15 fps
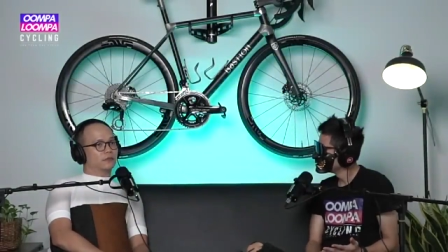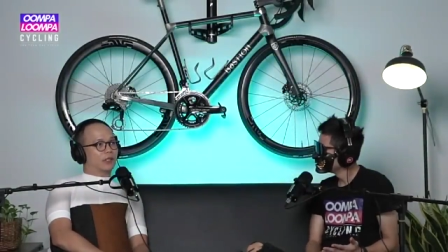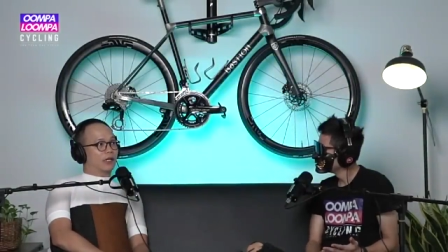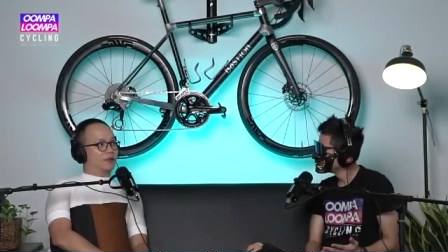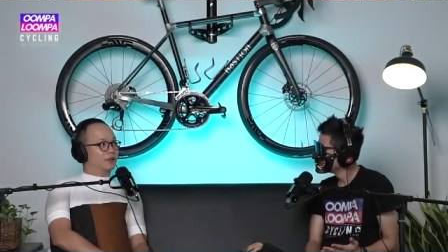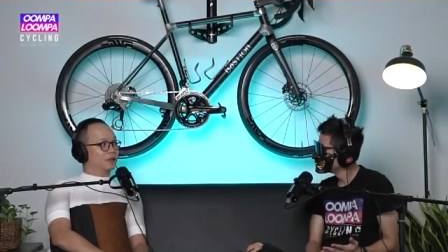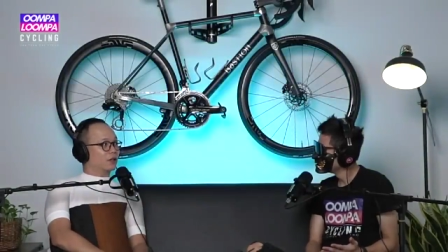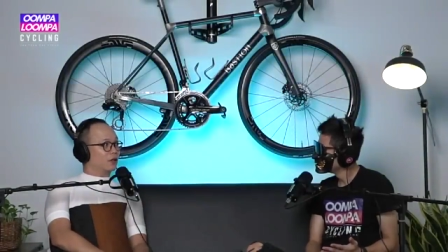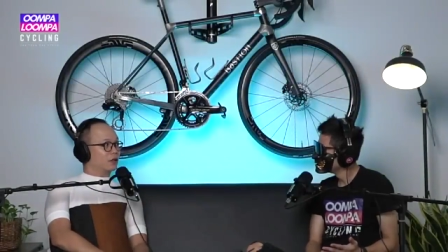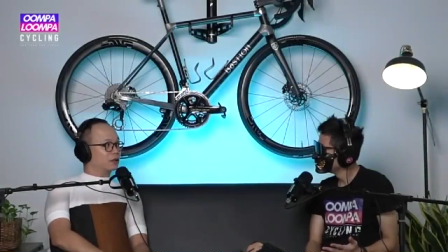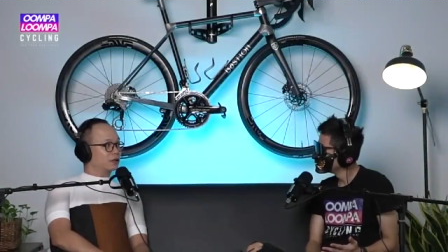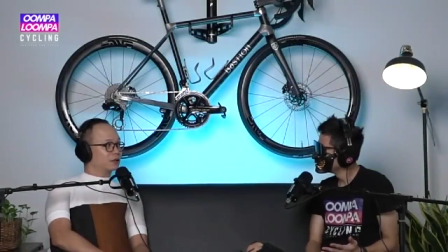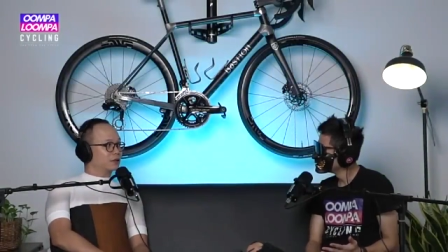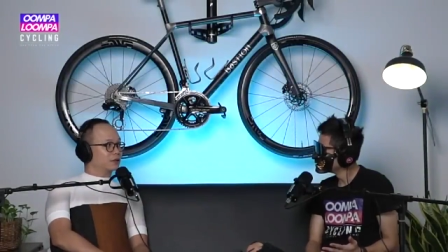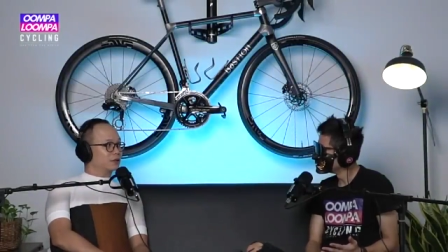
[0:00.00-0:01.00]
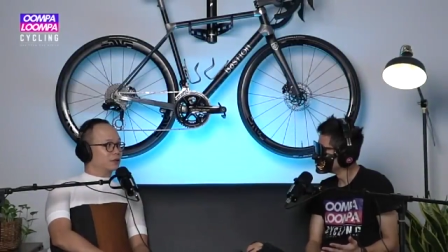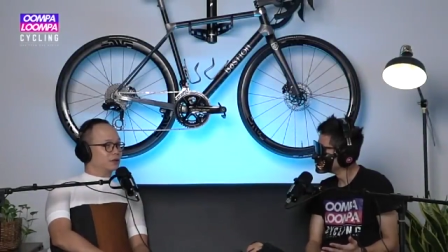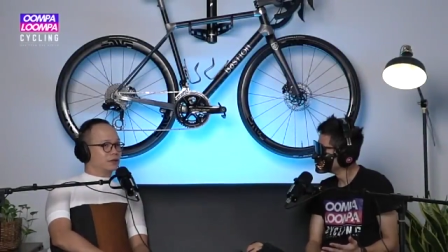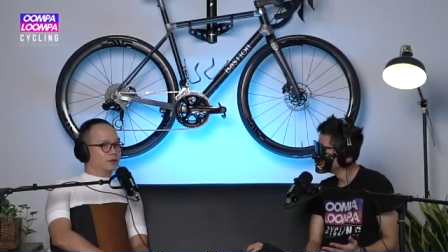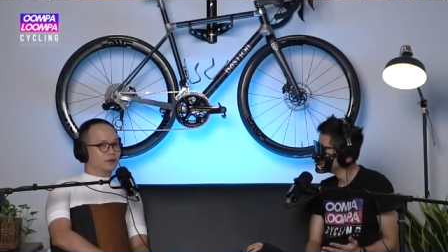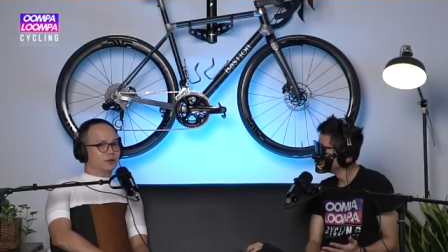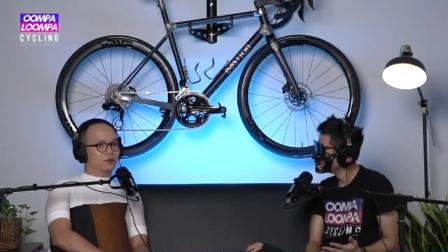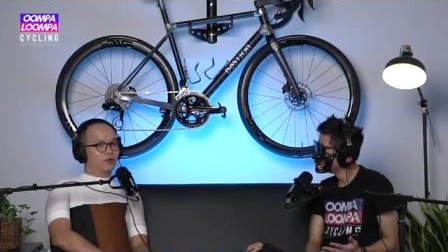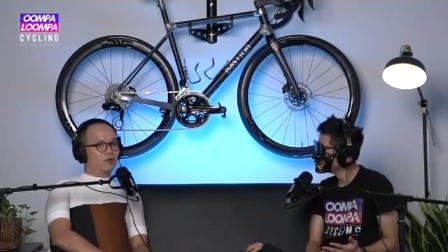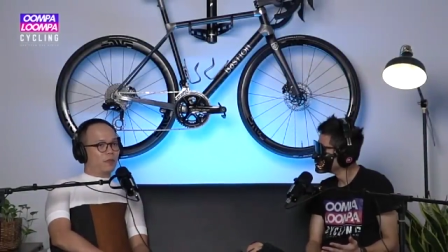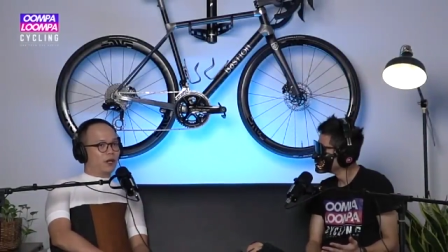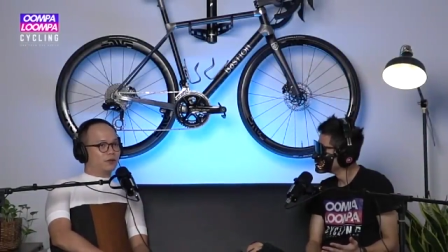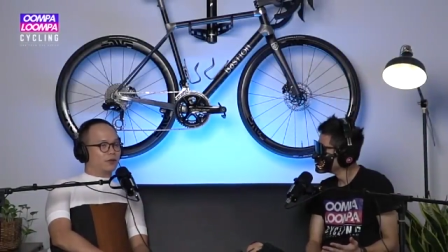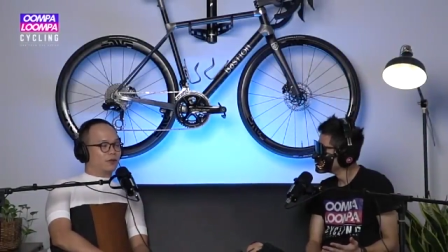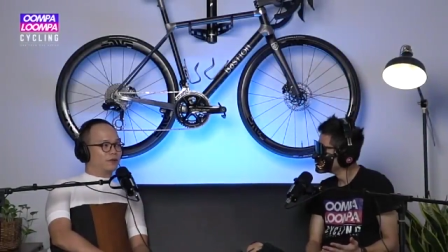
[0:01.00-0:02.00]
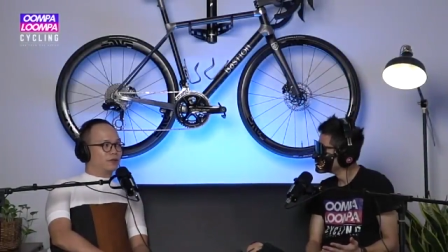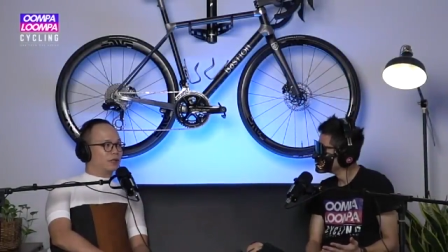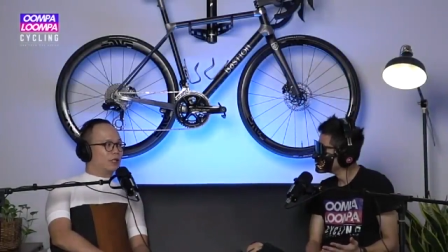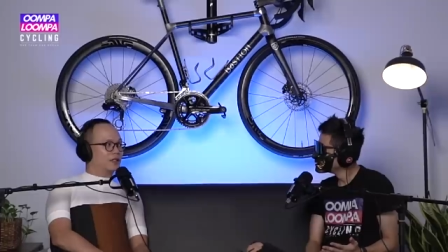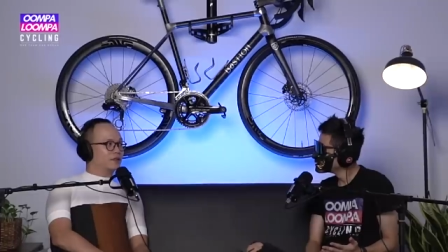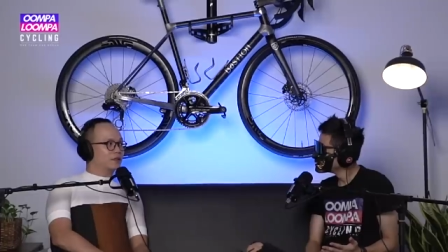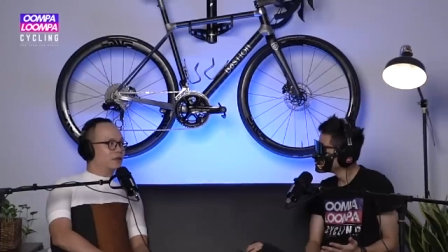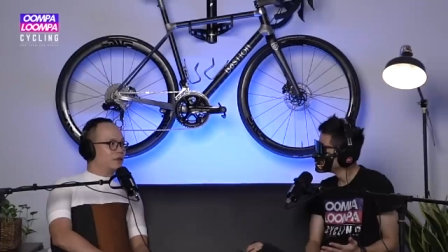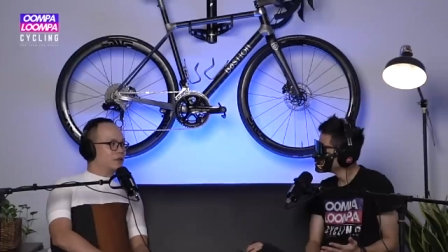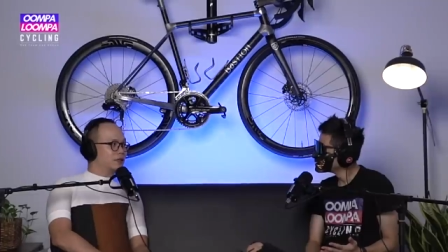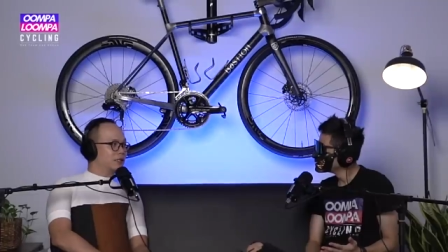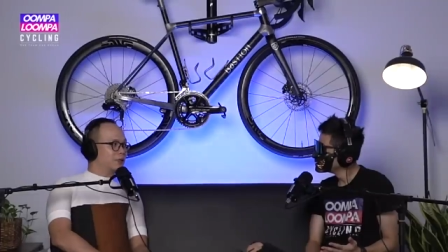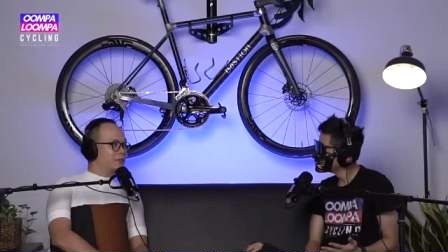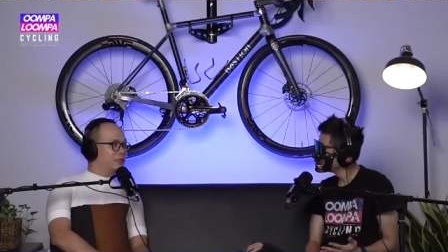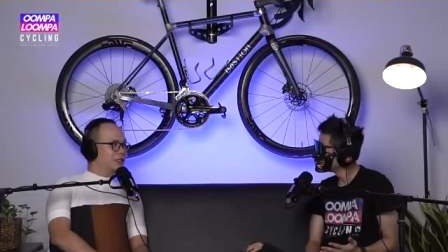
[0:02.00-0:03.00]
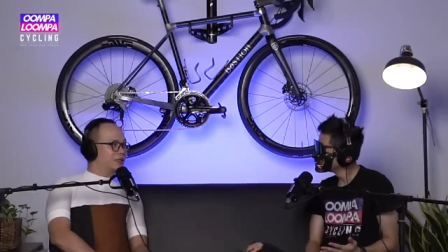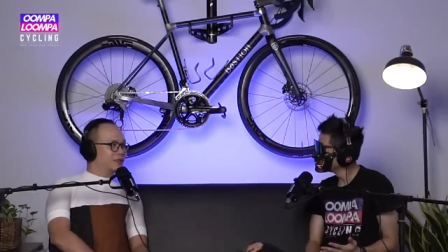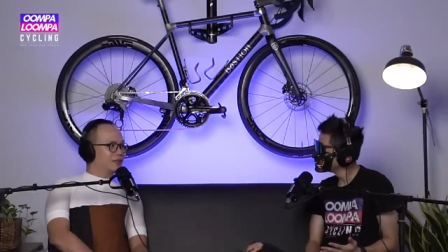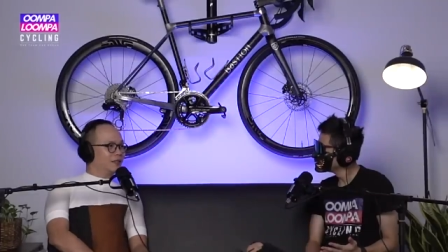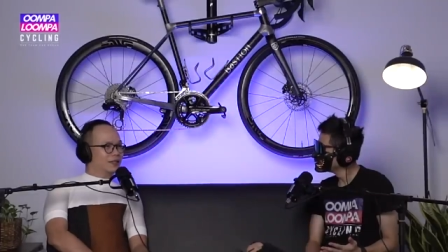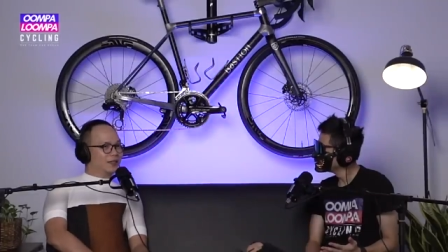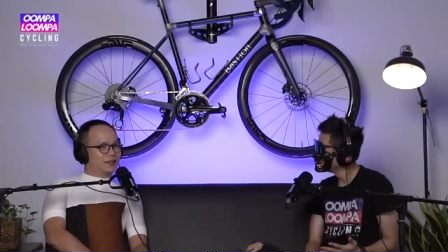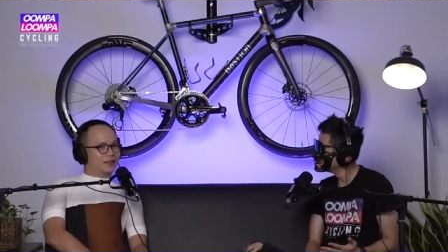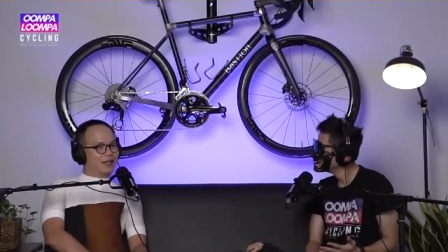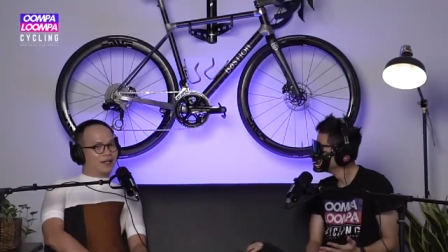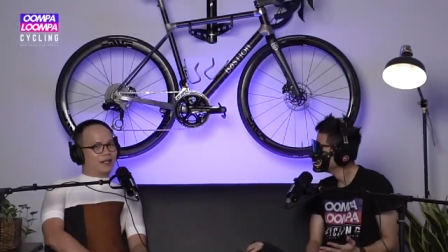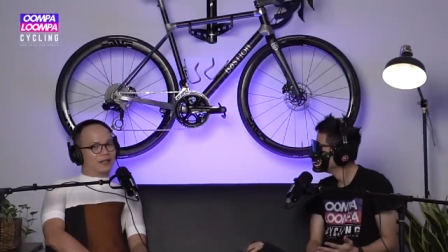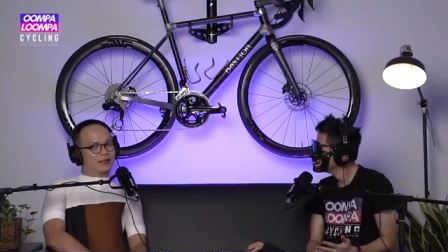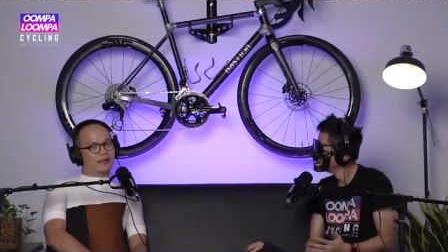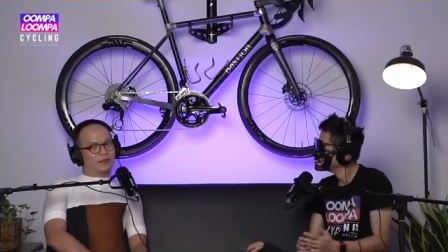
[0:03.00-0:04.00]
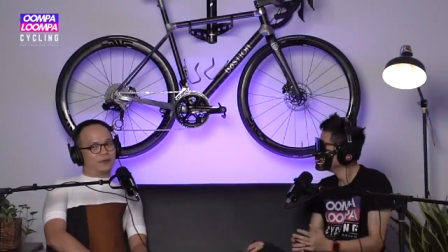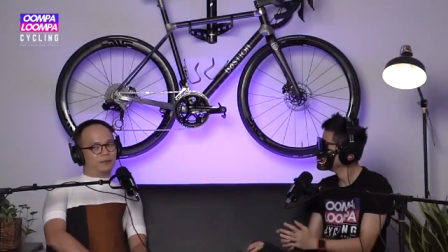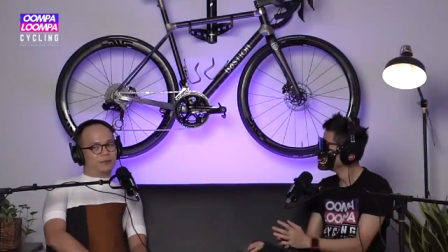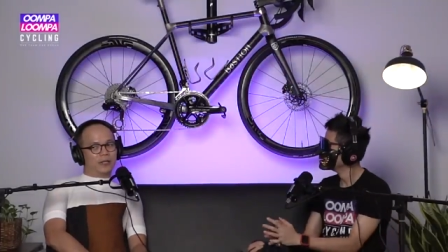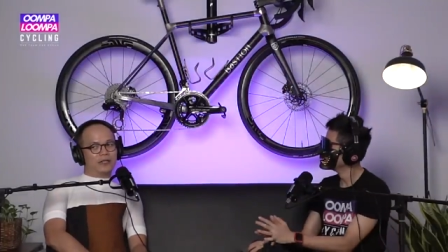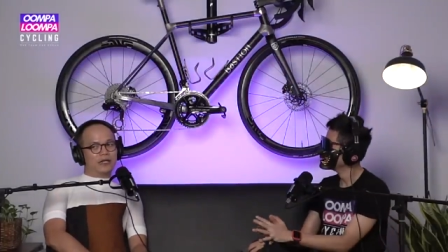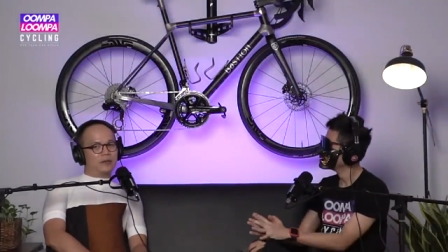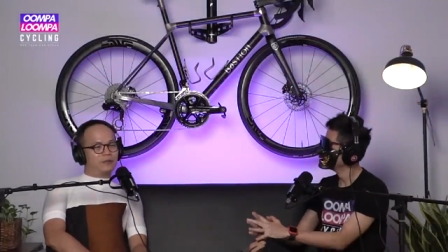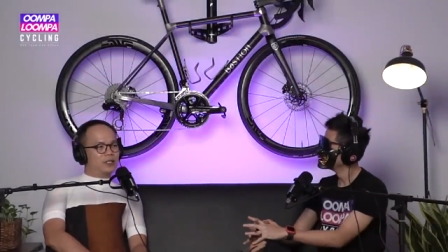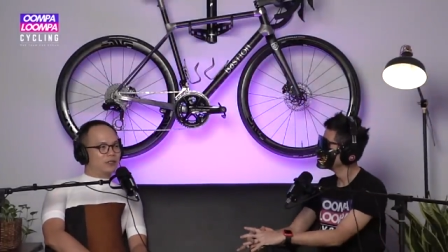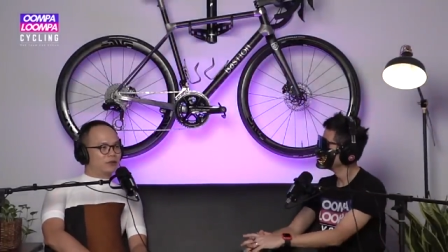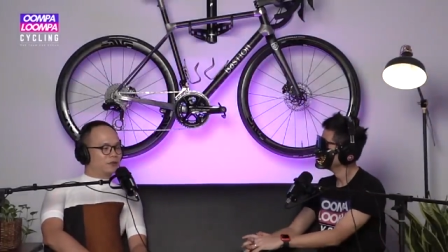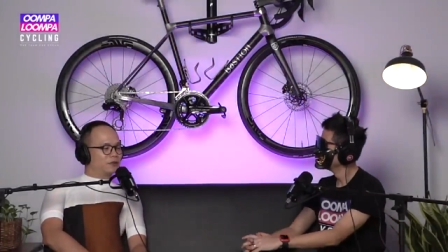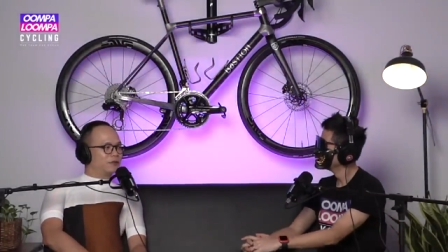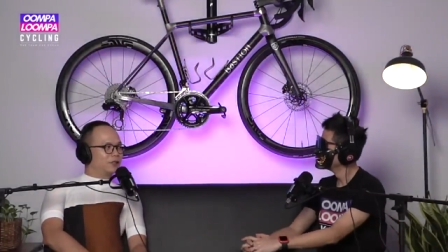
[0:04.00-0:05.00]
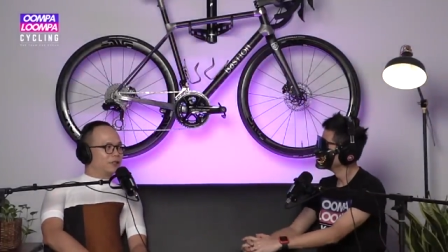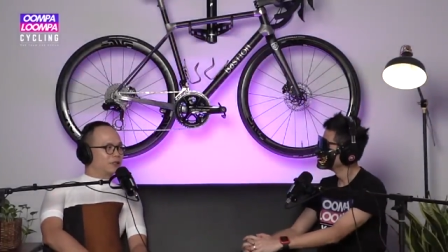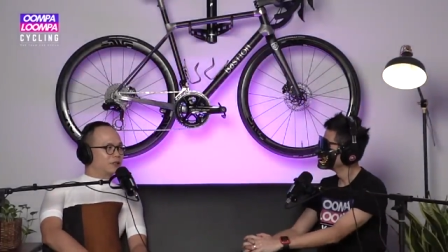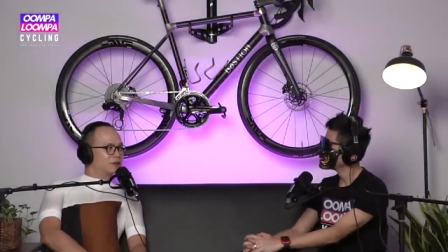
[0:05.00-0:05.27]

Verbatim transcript: Cover cost? Yeah no bikes will ever cover costs. Are you sure? yeah, pandemic is over.